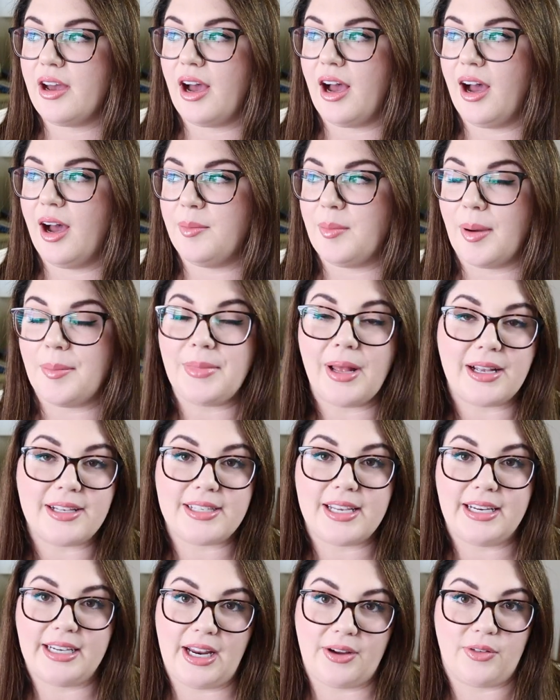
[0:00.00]
Um, I'm not
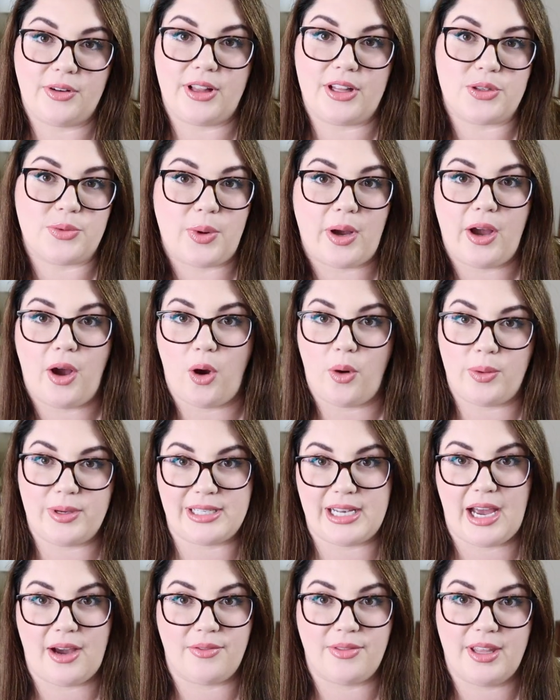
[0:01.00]
saying never, that's why I always
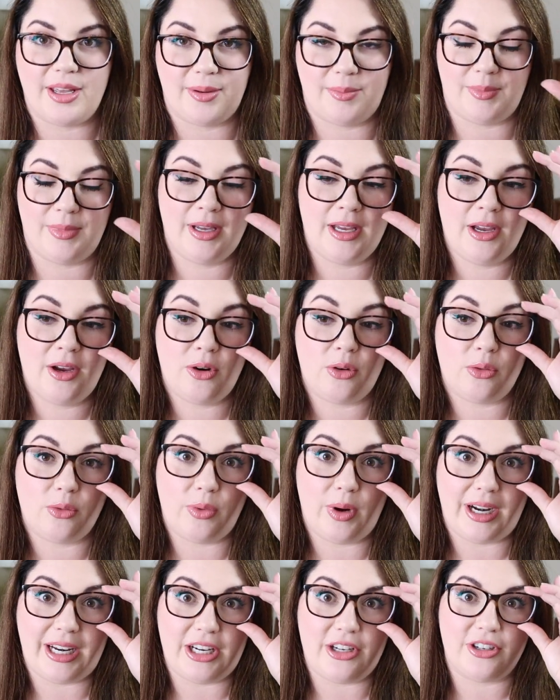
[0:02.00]
have them
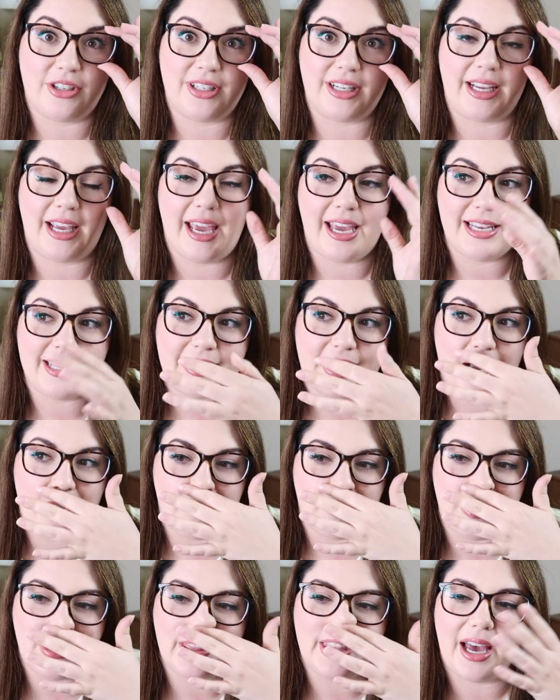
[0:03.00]
ready just in case I
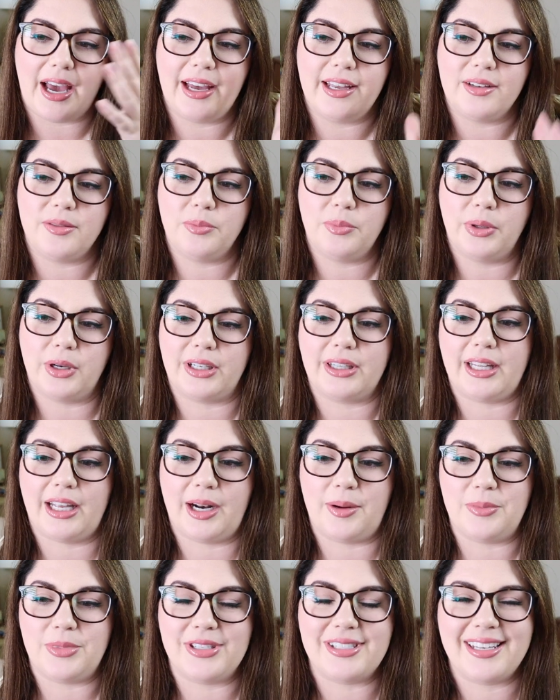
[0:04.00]
meet that book that
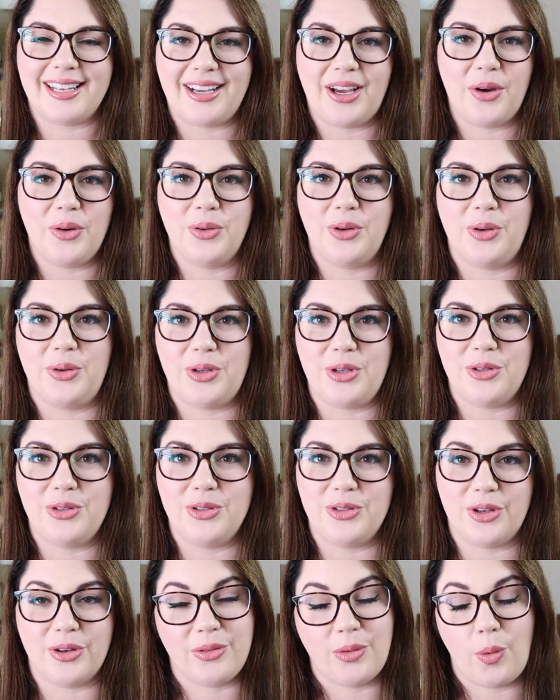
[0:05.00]
I'm just like, oh no, you
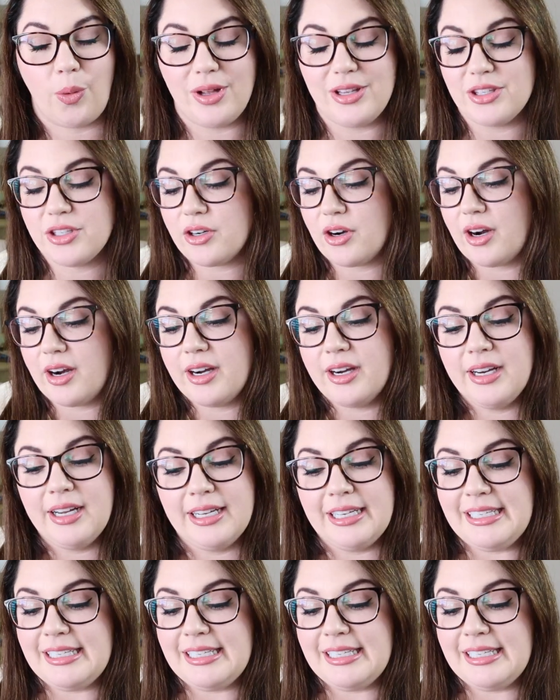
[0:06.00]
deserve a one star.